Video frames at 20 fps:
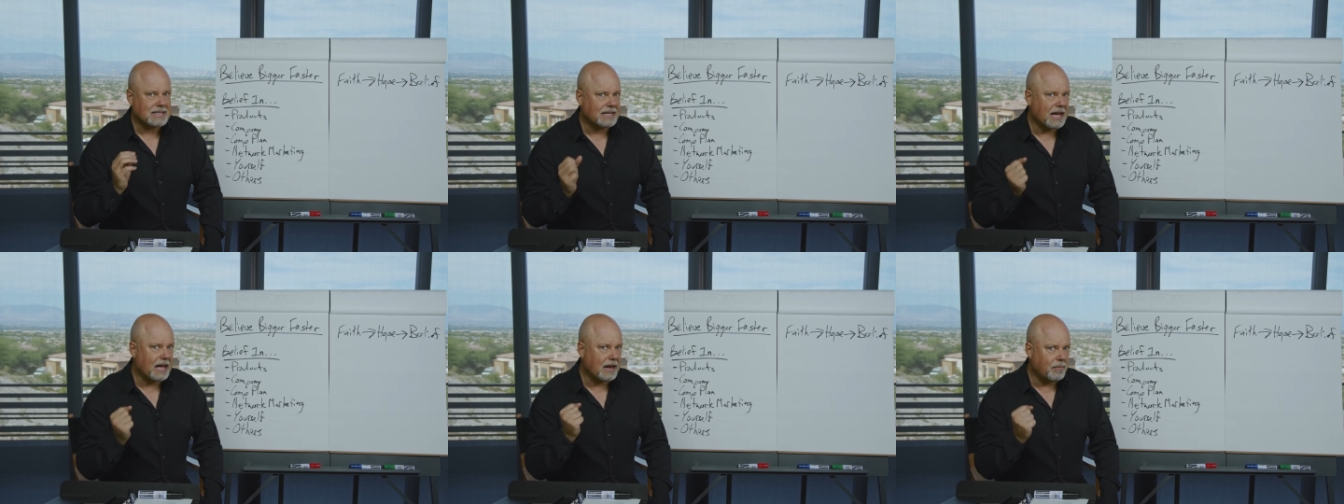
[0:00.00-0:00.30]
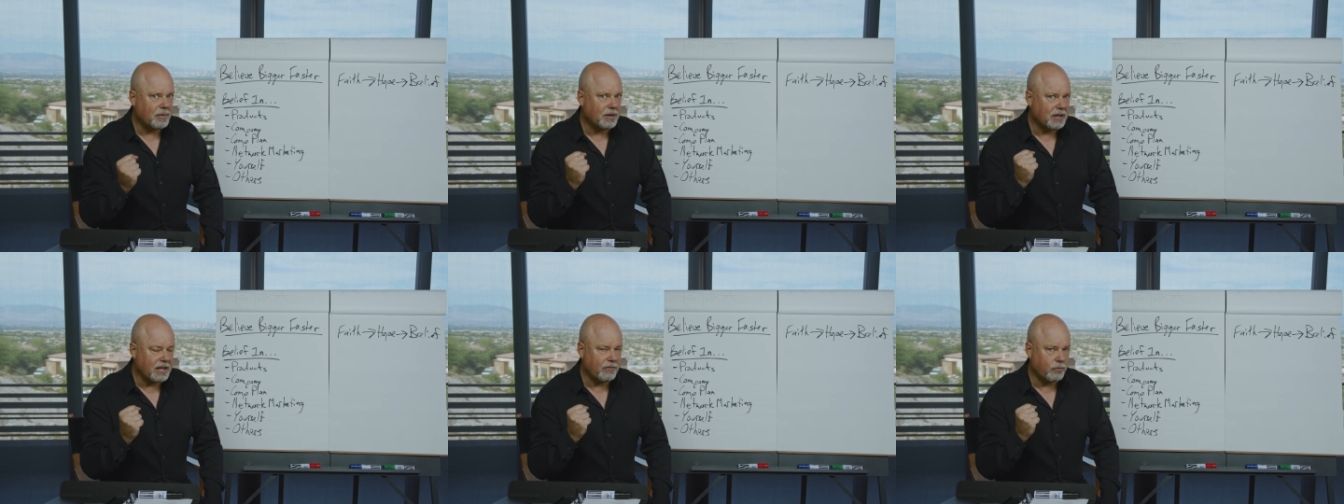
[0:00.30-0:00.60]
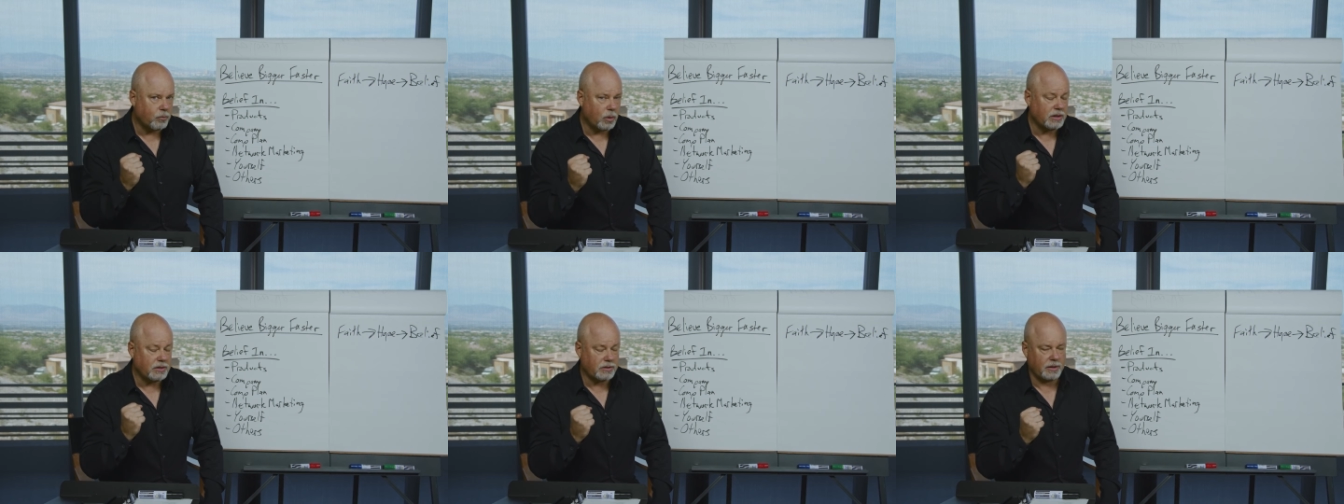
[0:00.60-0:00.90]
kind of belief.
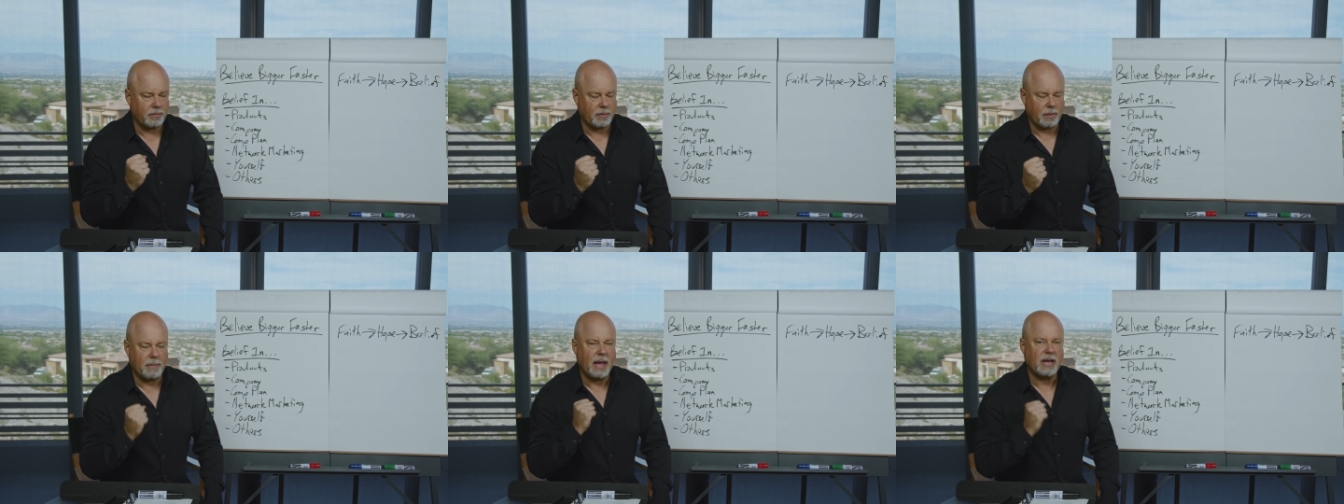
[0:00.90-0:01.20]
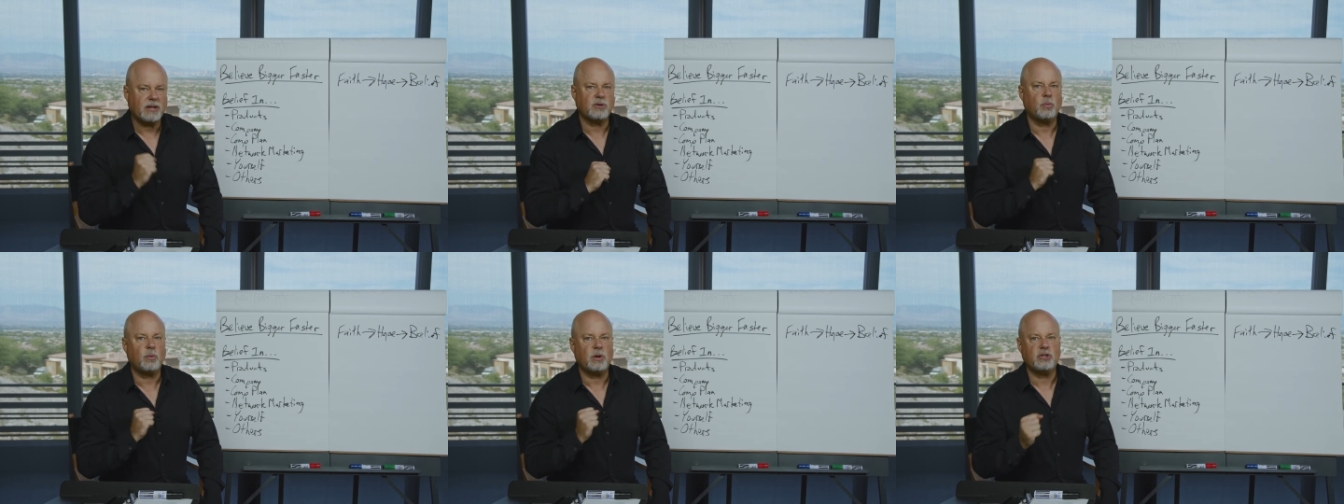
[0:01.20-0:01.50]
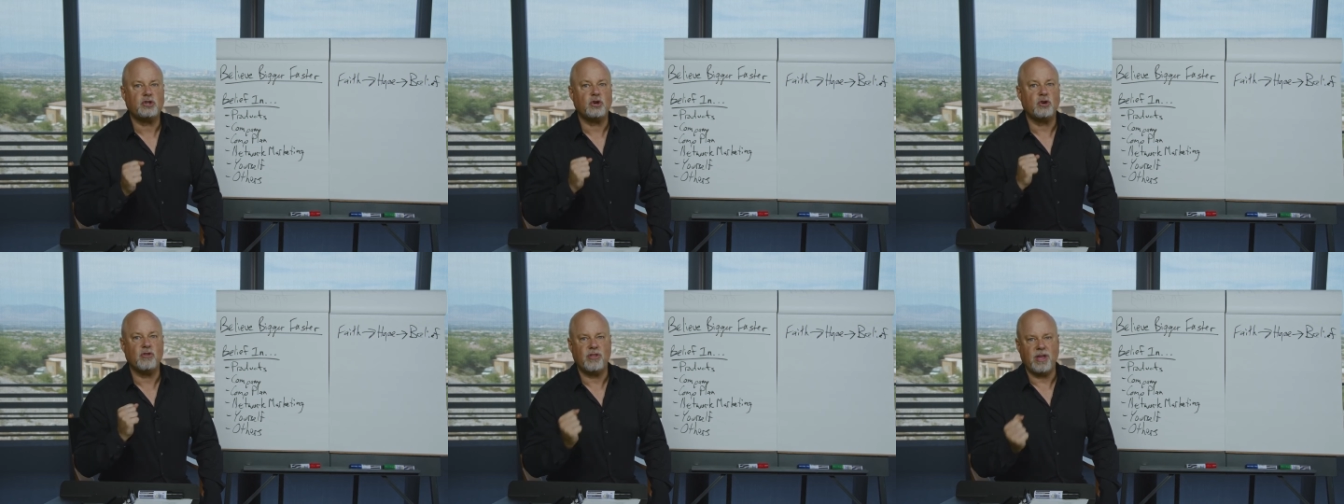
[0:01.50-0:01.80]
Imagine once
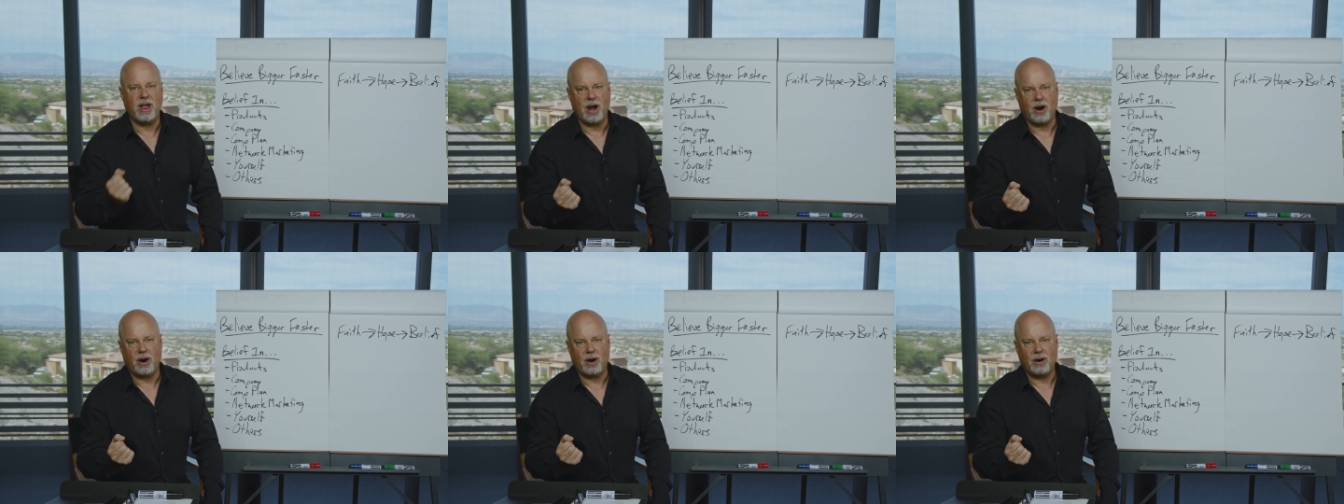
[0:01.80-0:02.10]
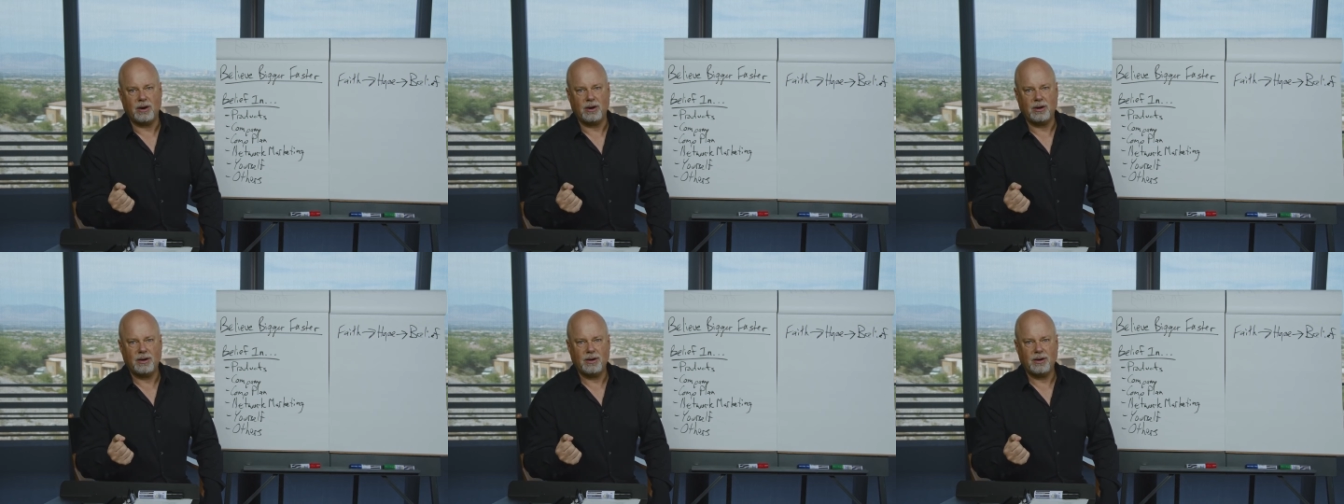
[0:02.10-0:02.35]
you're there,